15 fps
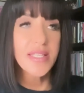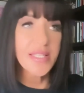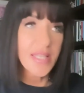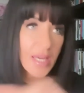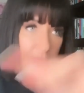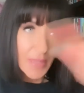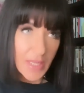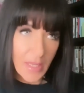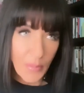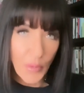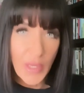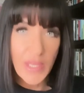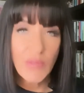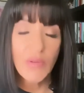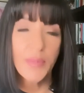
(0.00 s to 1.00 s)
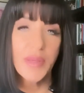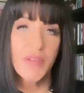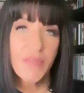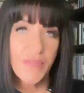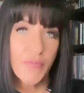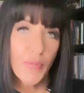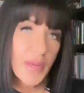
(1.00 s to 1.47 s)
This coming up week will
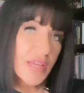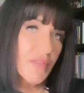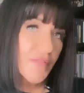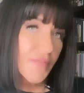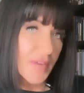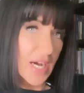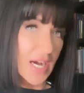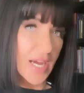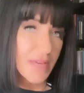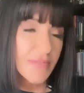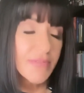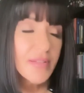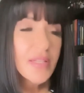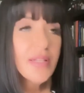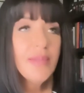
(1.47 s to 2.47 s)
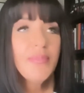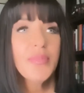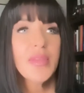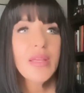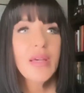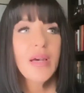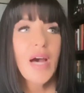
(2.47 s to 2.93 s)
be week five.
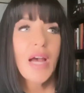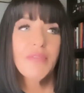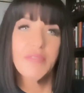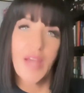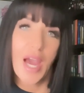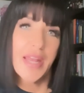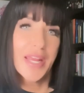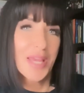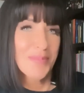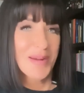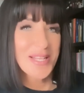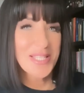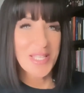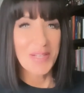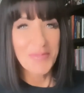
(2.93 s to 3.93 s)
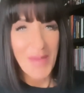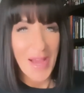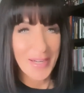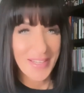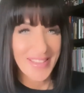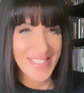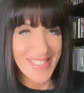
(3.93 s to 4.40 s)
I've got to get myself
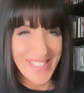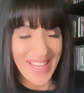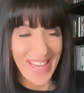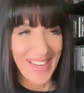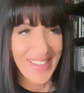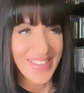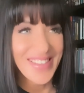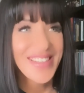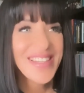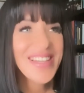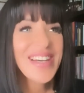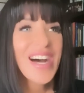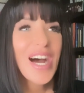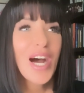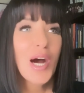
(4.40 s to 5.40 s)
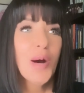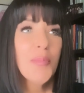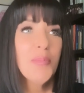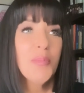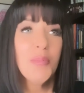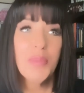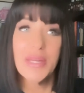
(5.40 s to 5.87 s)
back on the scale.
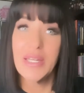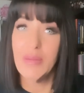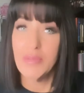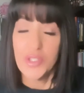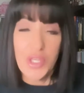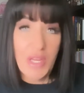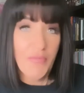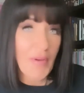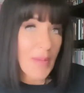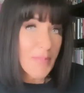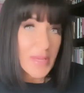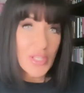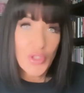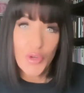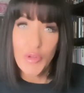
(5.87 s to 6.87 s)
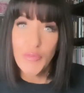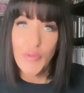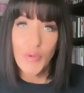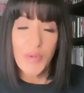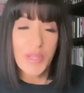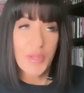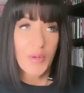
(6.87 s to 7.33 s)
Um, but if I'm being
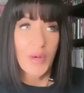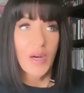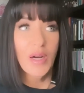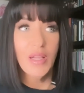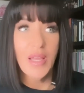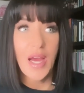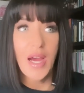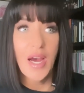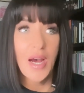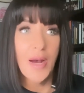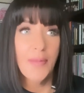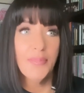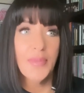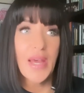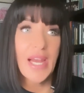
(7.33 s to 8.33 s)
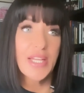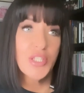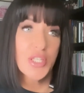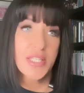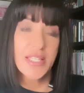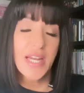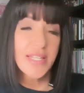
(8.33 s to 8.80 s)
truthful with you all, um, I
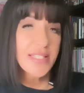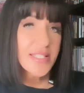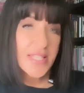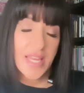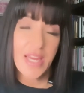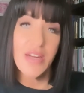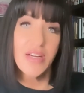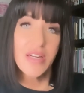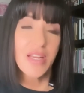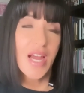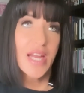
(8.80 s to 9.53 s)
just got scared.